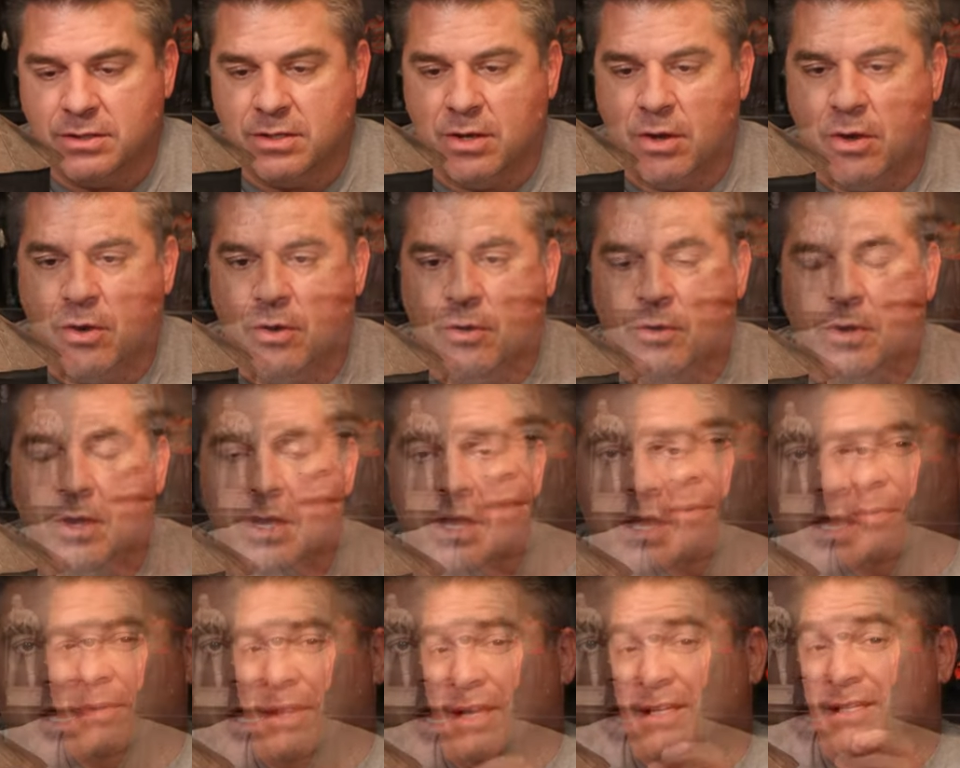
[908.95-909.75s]
So
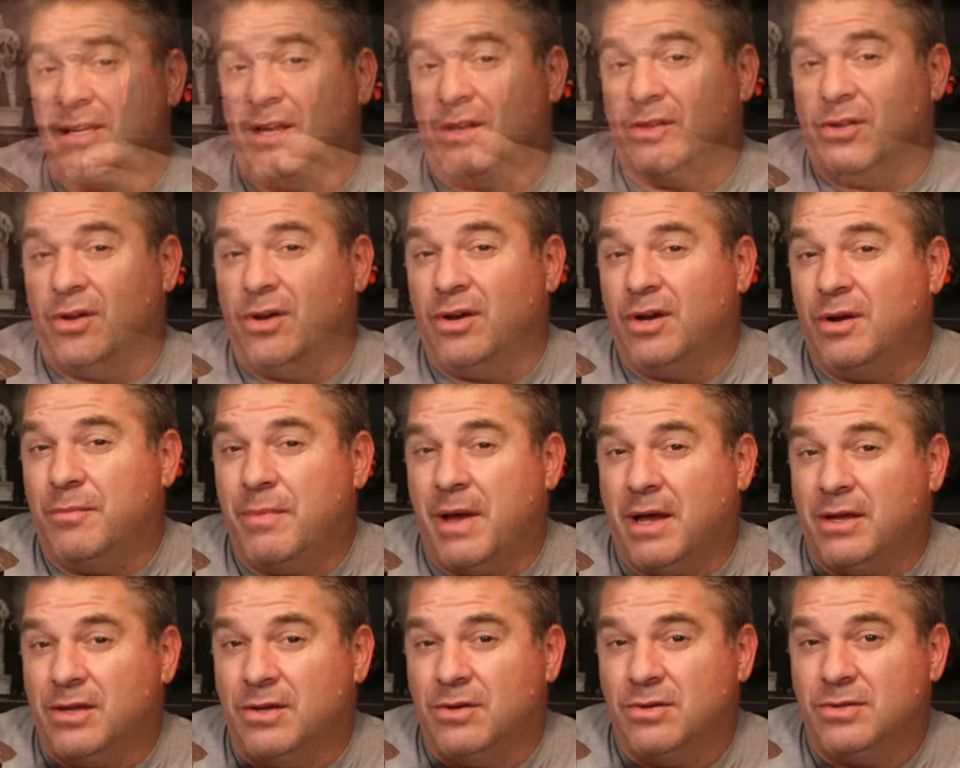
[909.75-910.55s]
a couple things I learned
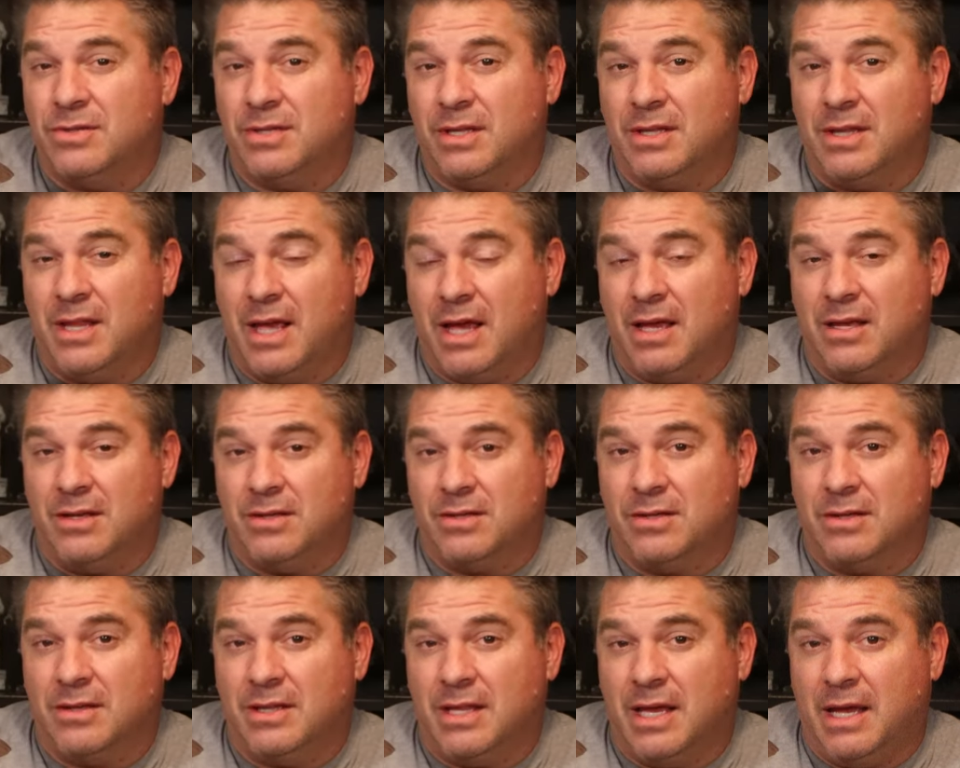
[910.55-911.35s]
about using
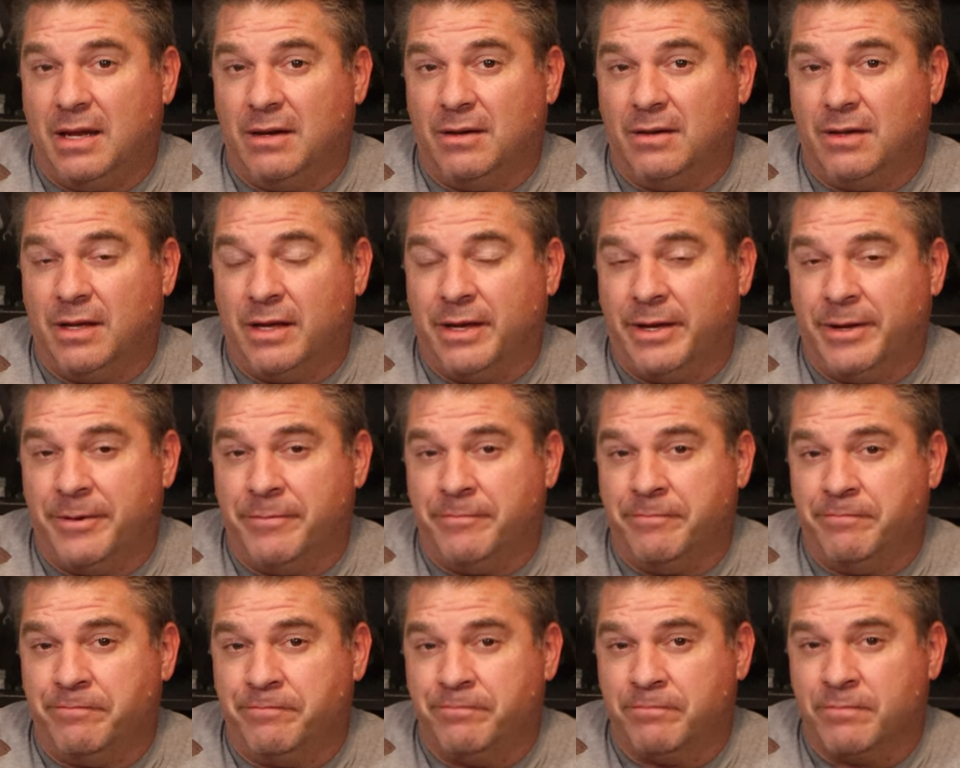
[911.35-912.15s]
that, that,
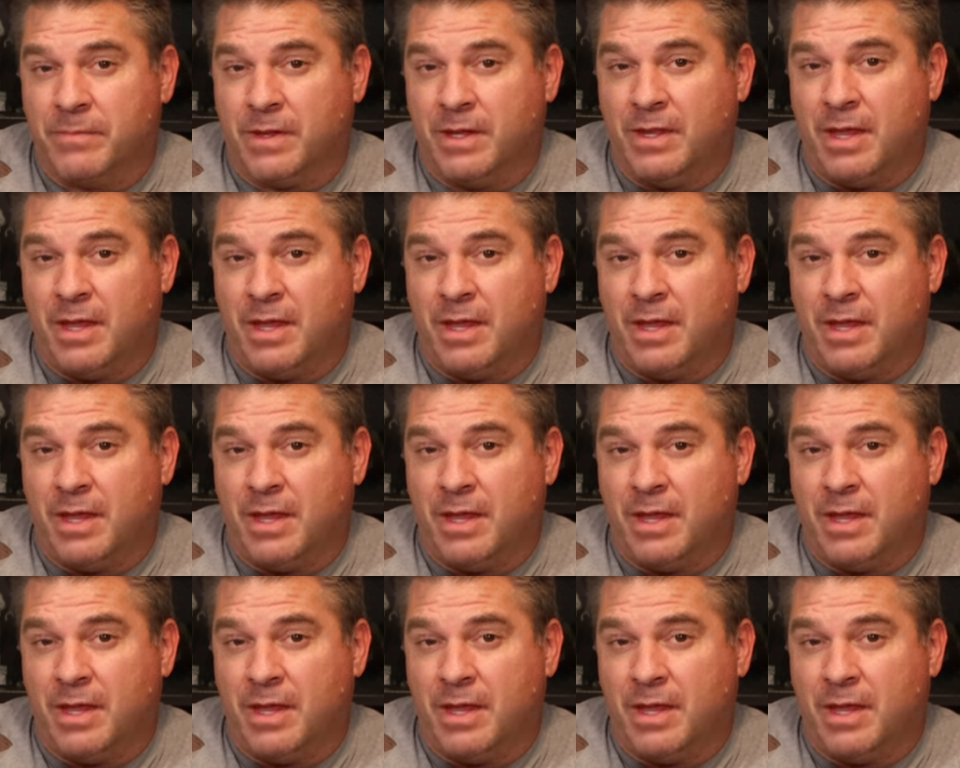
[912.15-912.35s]
um,